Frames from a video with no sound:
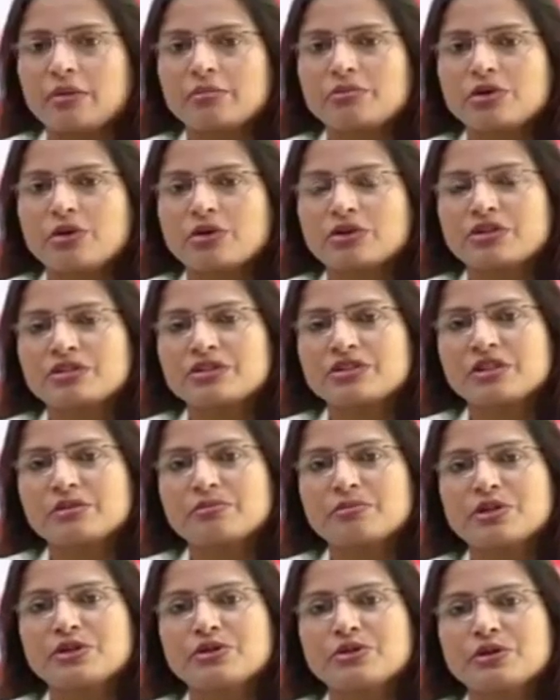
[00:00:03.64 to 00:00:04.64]
I am Dr.
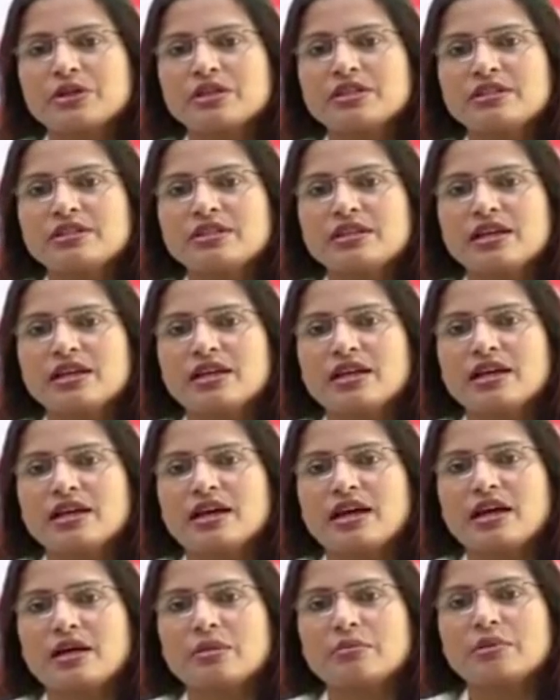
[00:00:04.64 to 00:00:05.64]
Shilpy Dolas.
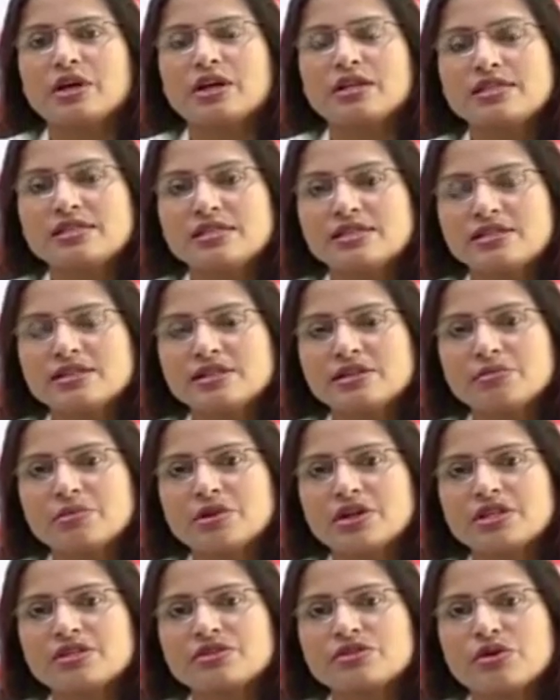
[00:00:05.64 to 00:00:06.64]
I am
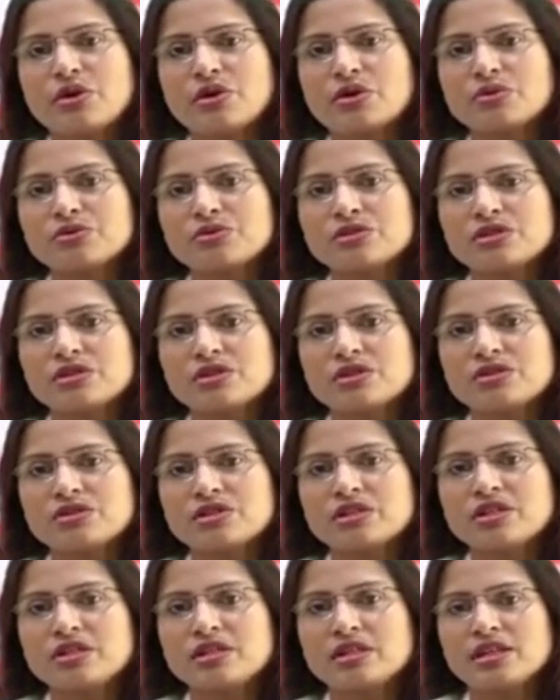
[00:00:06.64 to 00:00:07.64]
consultant breast
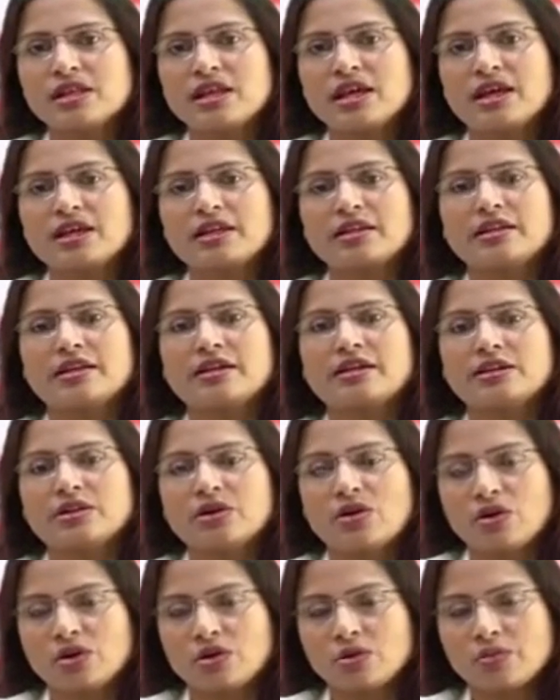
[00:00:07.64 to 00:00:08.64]
oncosurgeon and
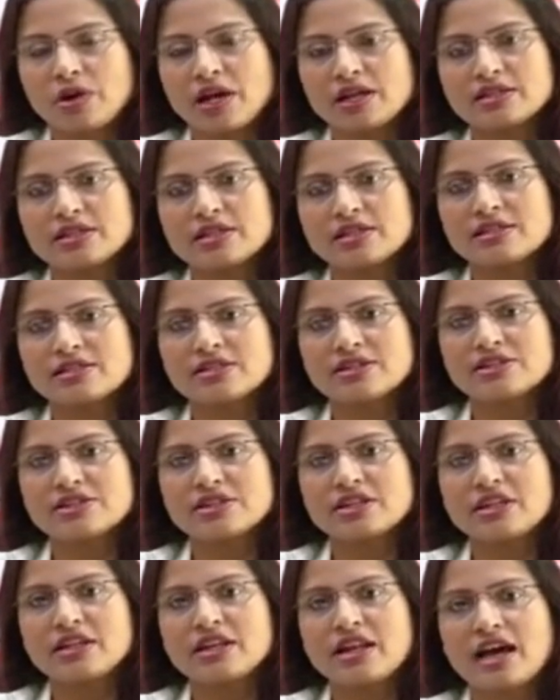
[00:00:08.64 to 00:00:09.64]
oncoplastic
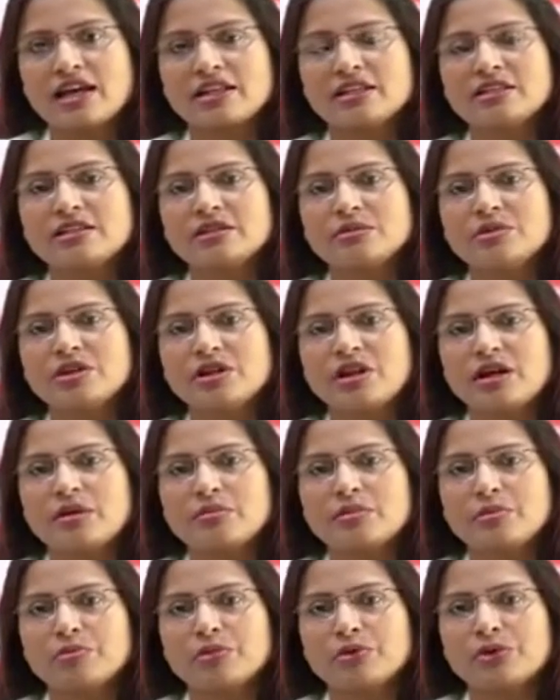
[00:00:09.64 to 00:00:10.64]
surgeon in Aditya
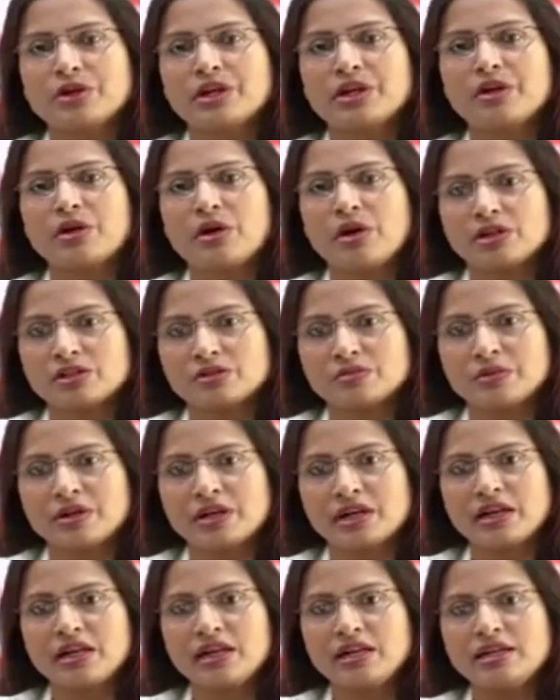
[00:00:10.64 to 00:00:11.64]
Birla Memorial
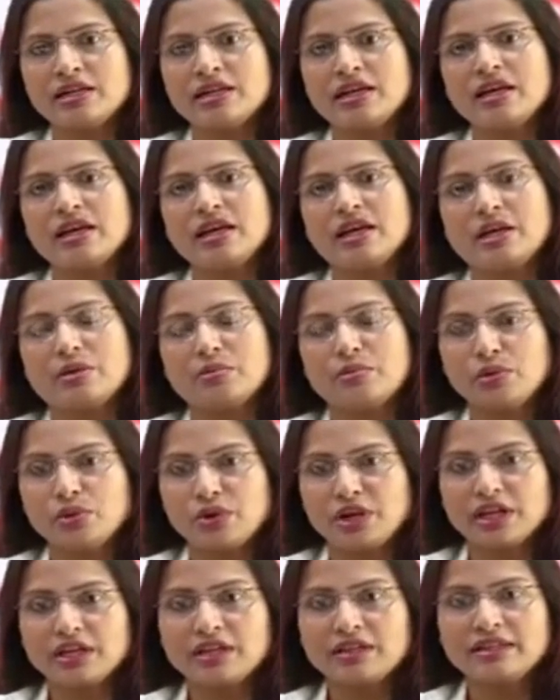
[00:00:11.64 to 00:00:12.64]
Hospital in
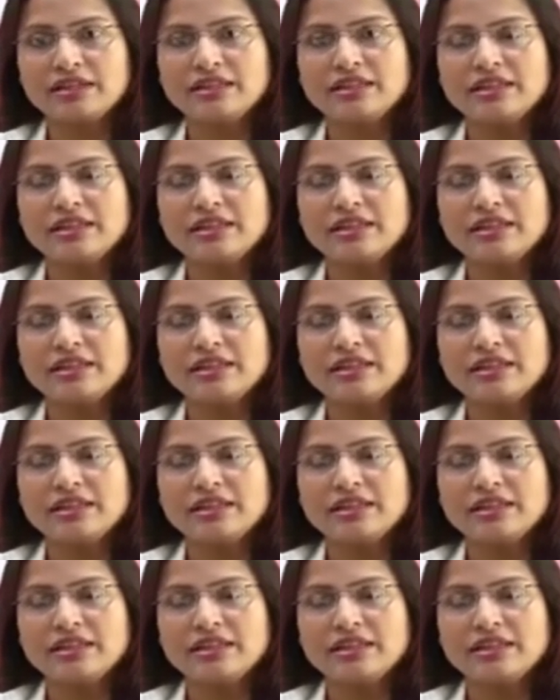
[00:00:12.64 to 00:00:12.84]
Pune.